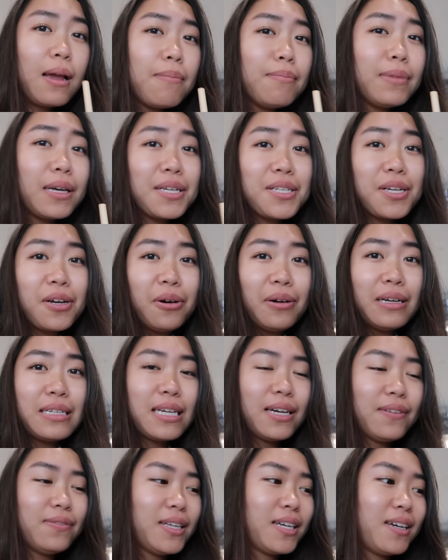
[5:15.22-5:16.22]
Because I always
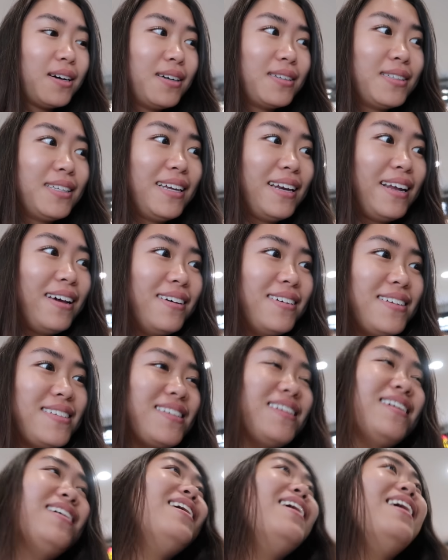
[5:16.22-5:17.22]
have like ugly nails
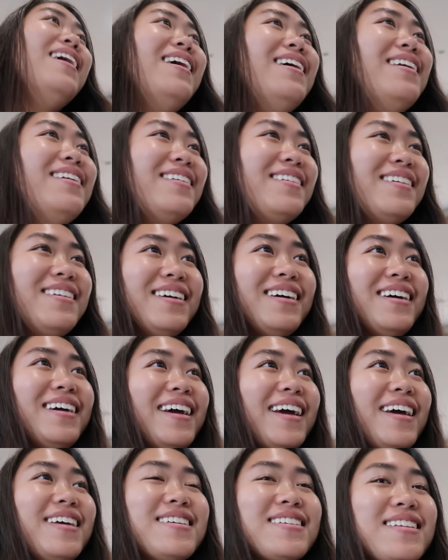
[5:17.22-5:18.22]
and
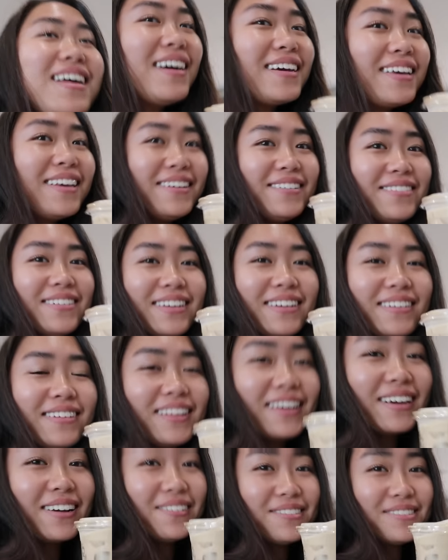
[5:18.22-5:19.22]
it's just not cute when you're
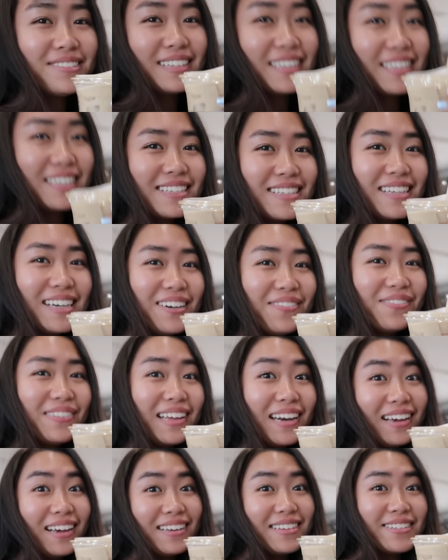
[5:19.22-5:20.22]
like holding stuff,
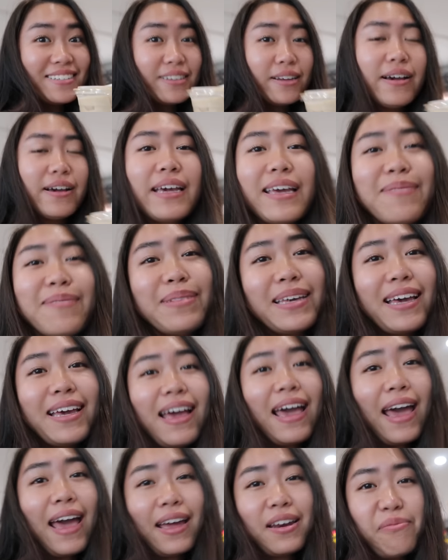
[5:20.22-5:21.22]
you know? So now I can be
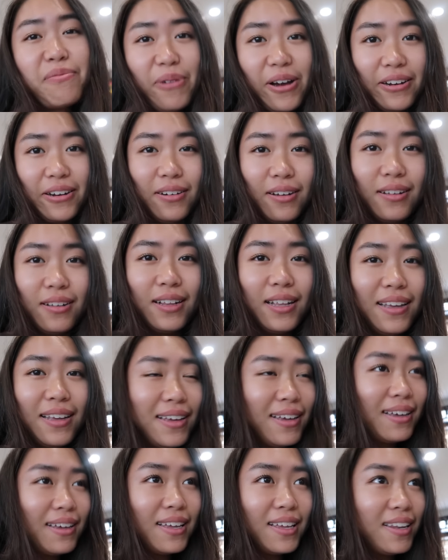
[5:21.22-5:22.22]
a hand model.
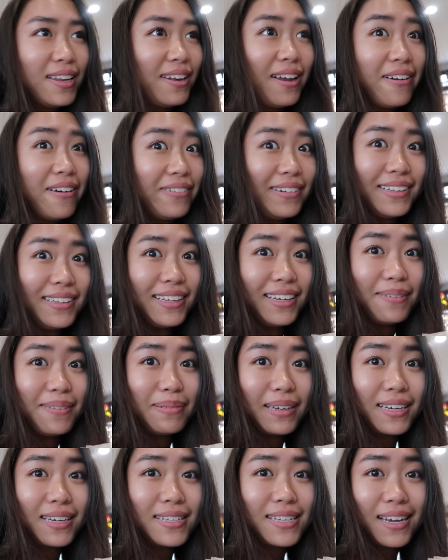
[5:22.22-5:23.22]
Not really,
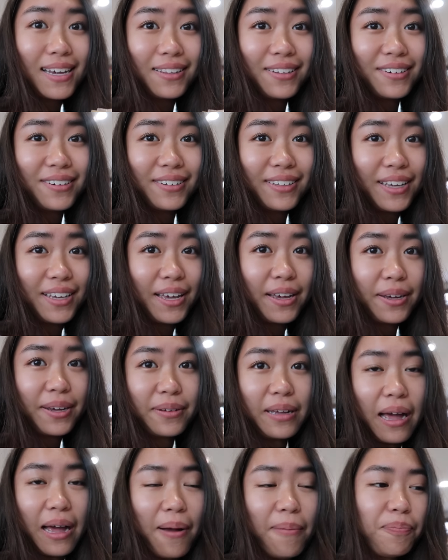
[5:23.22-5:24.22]
because I literally
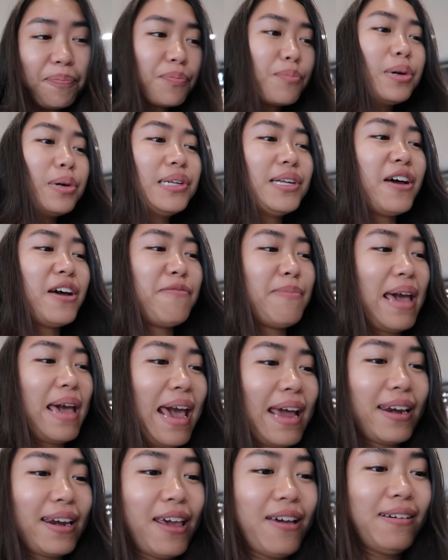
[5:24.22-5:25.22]
pulled off my
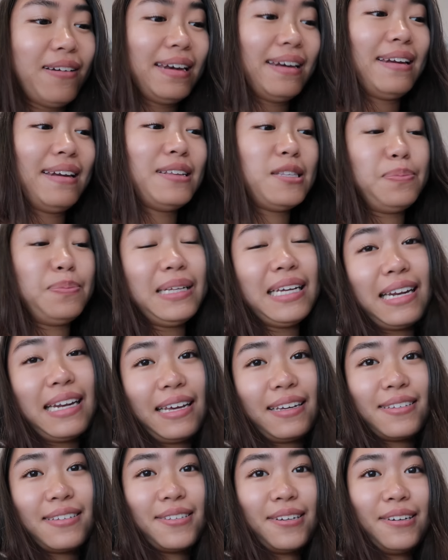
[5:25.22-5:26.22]
hangnail and it's
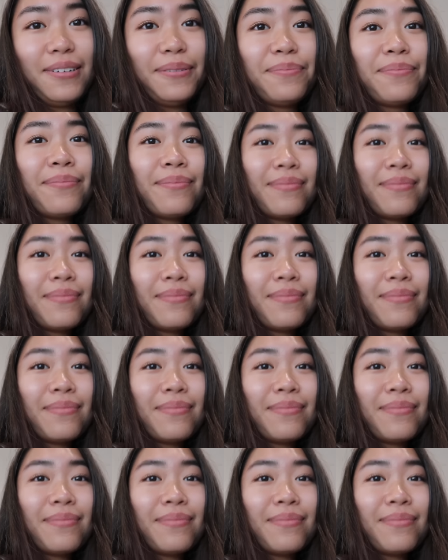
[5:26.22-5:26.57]
bleeding, so